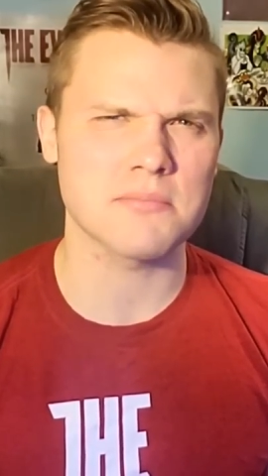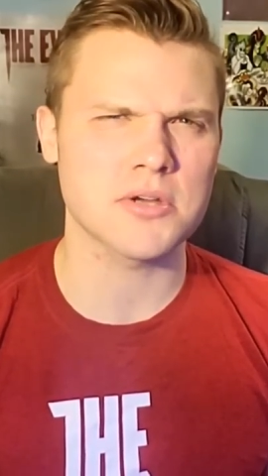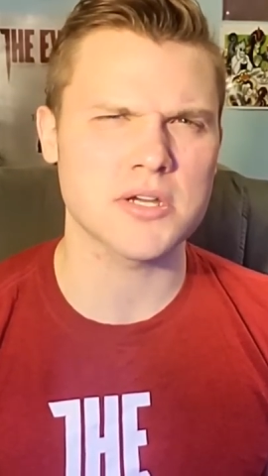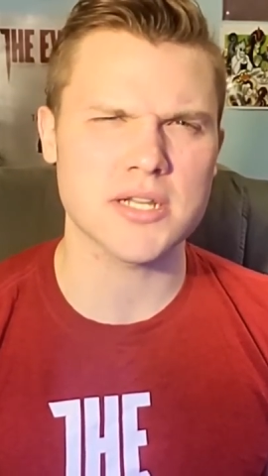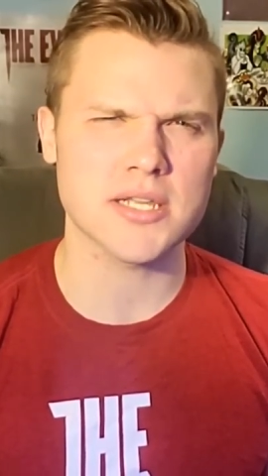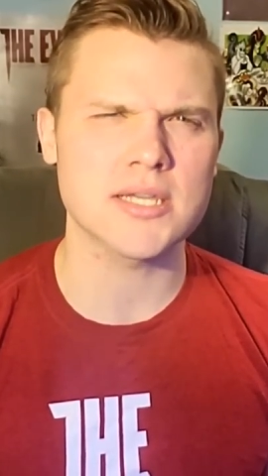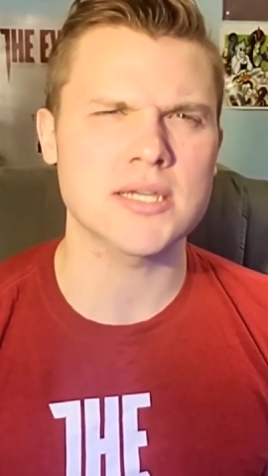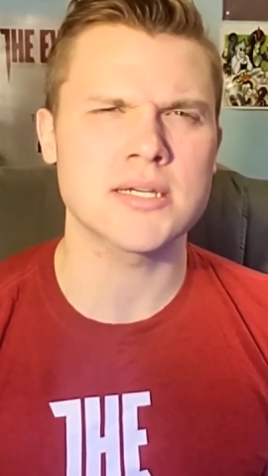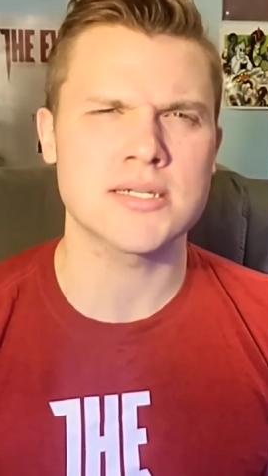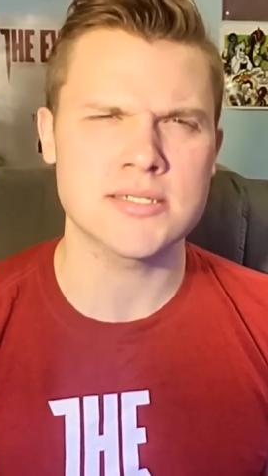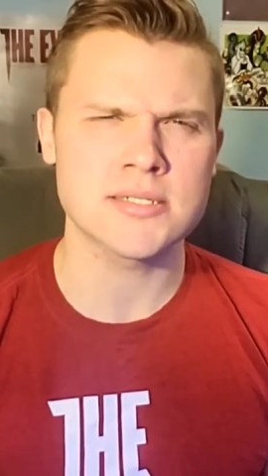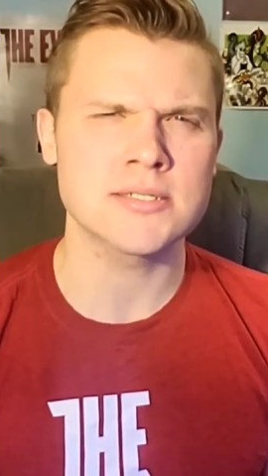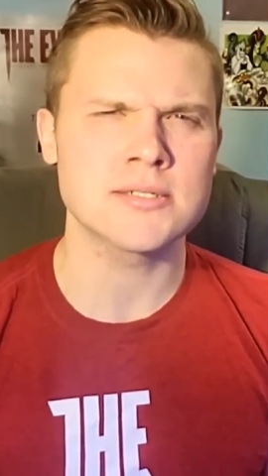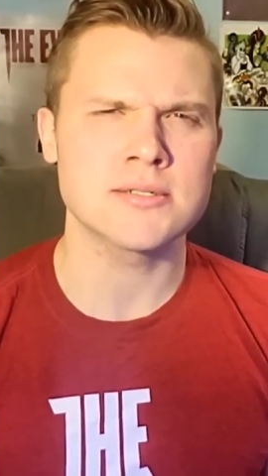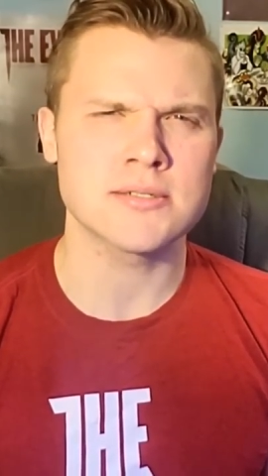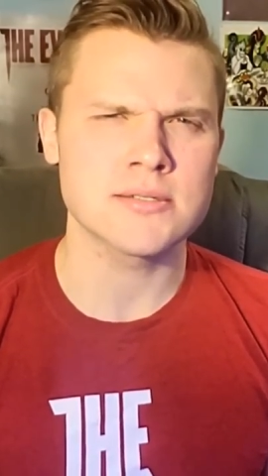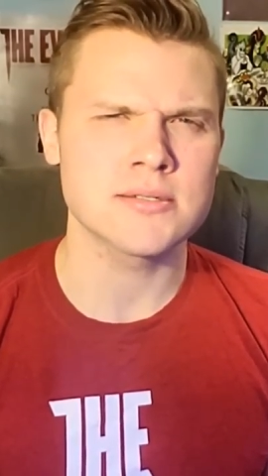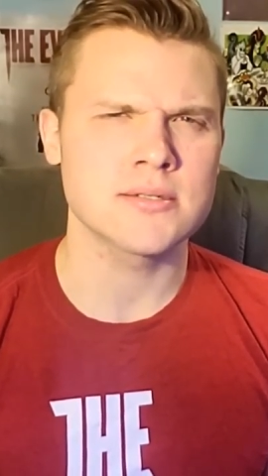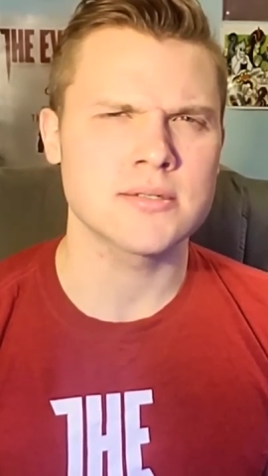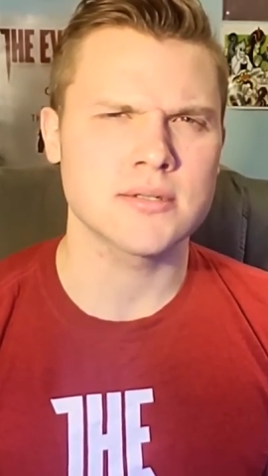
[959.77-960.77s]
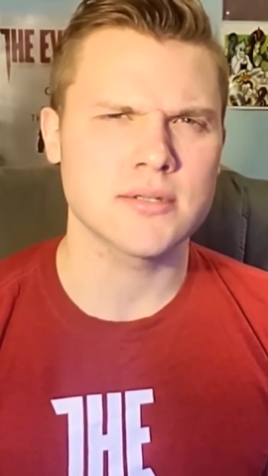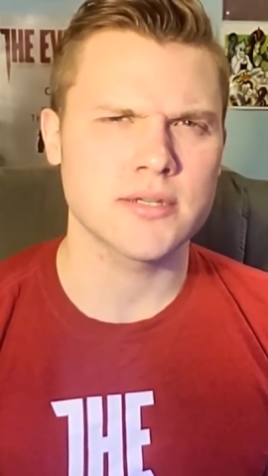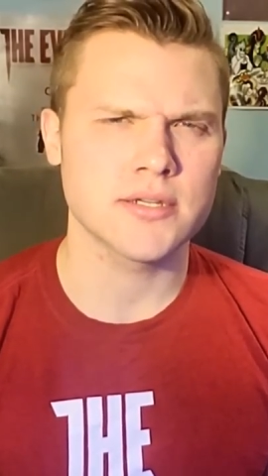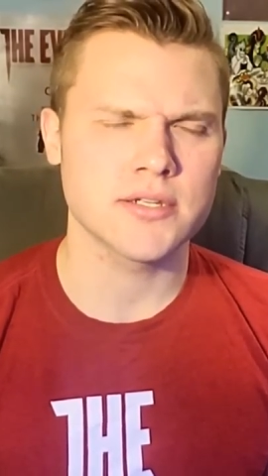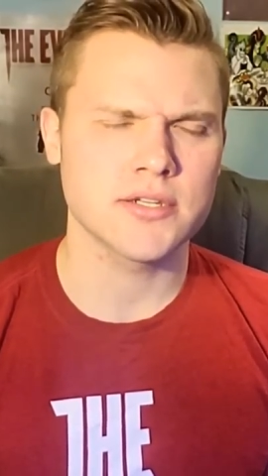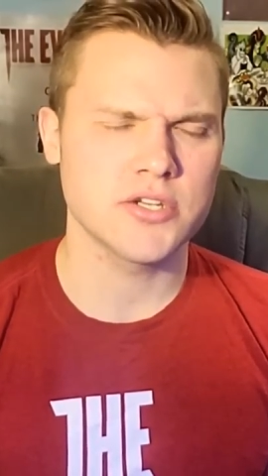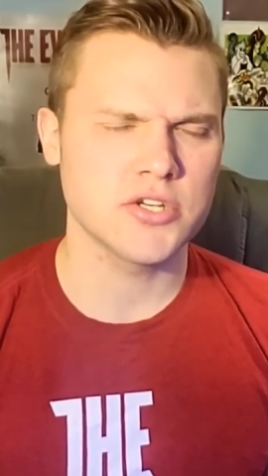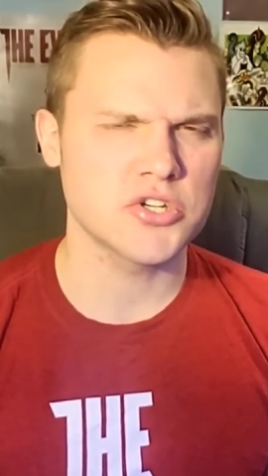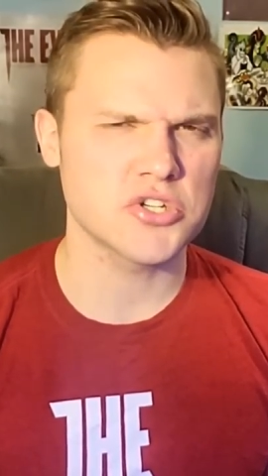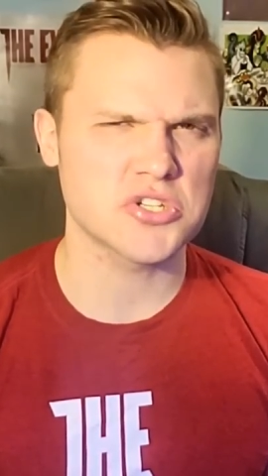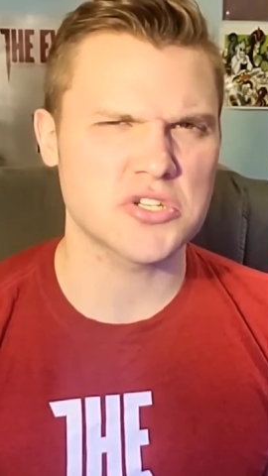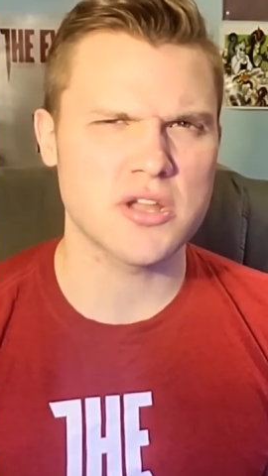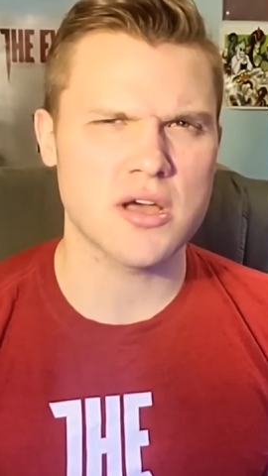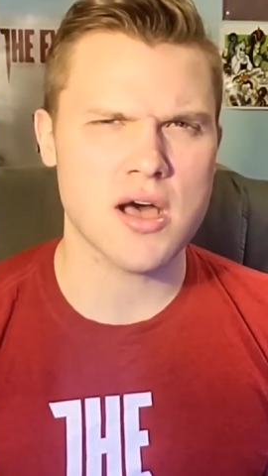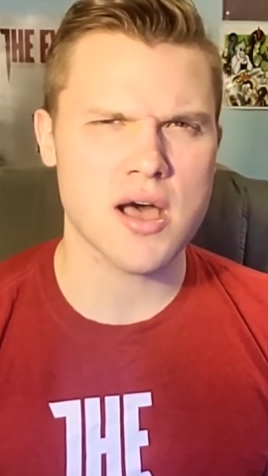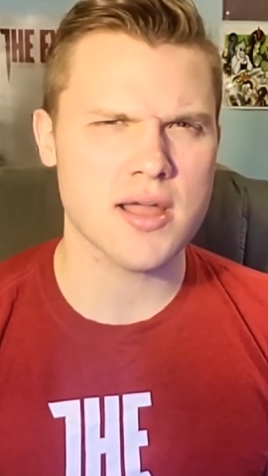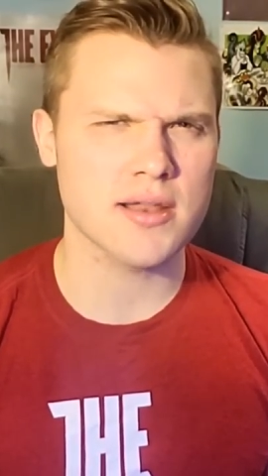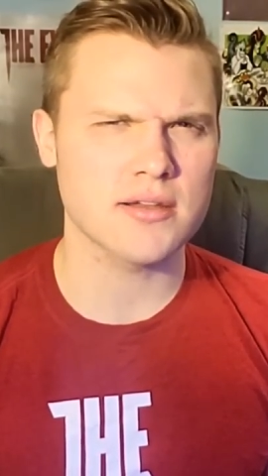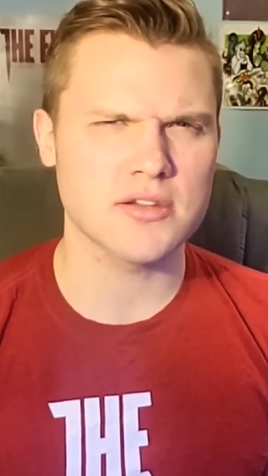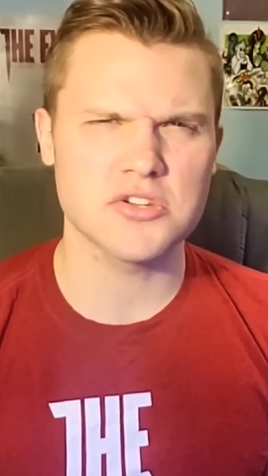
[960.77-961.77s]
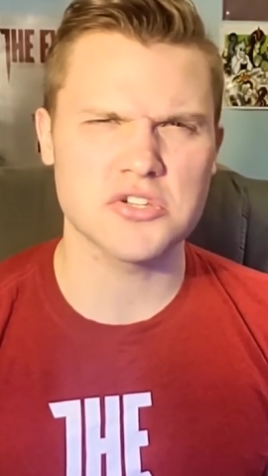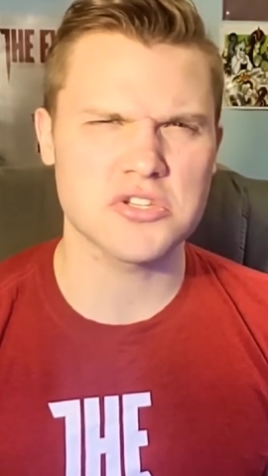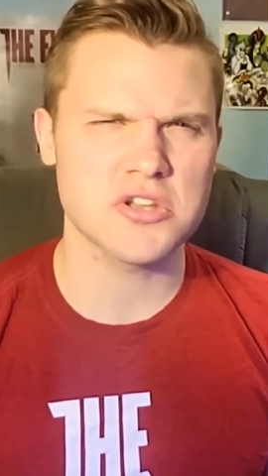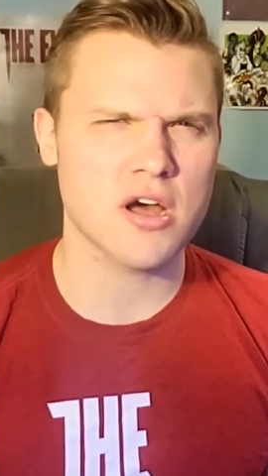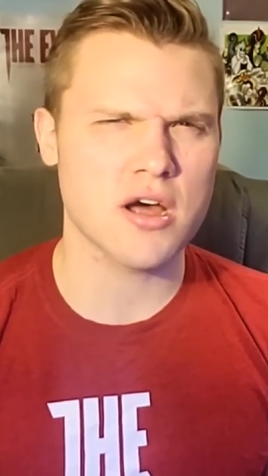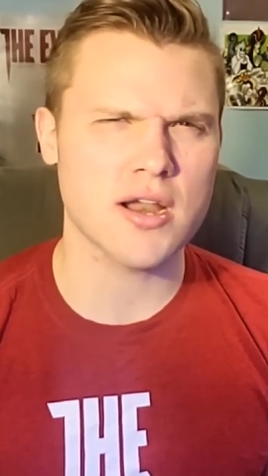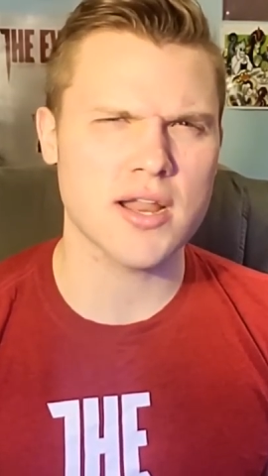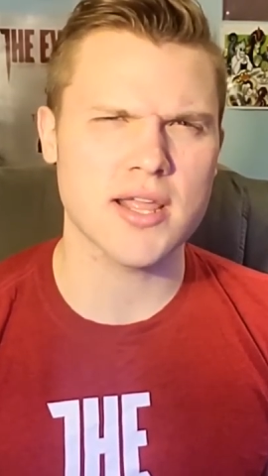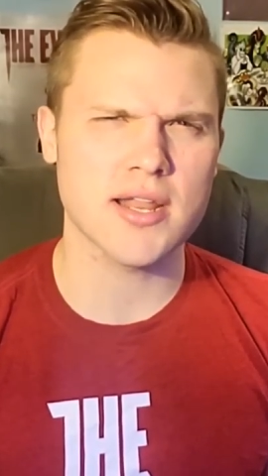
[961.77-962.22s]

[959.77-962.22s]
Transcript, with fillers: buddy. You're just not, you're just not